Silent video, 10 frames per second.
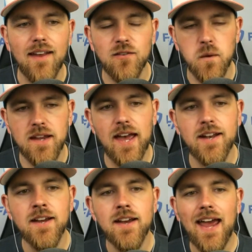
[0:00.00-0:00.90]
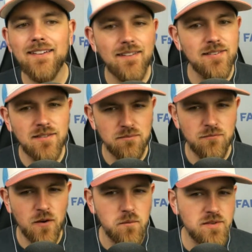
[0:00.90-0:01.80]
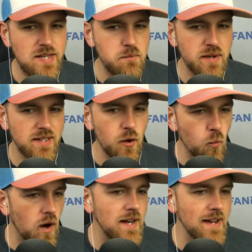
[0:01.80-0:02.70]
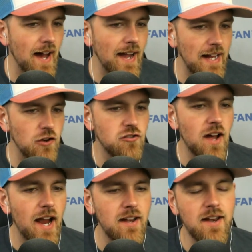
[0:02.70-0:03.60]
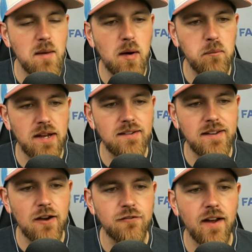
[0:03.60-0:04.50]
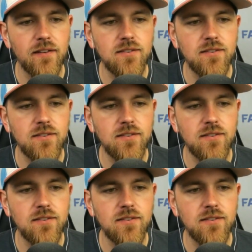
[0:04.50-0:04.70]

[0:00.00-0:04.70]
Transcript: as we get at least from typically one guy each night in M L B D F S.